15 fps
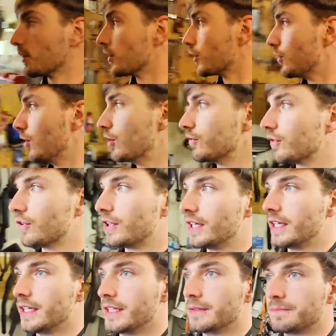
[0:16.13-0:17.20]
we're going to go over
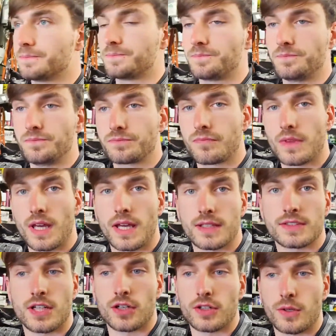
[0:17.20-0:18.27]
the uh,
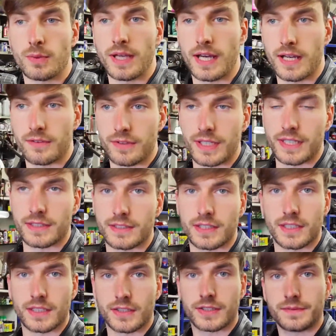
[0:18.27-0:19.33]
stock that we have
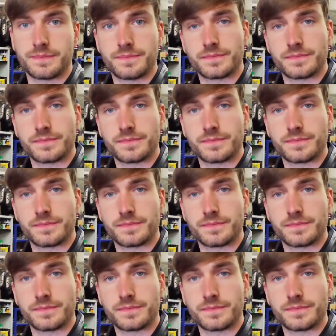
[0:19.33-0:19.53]
inside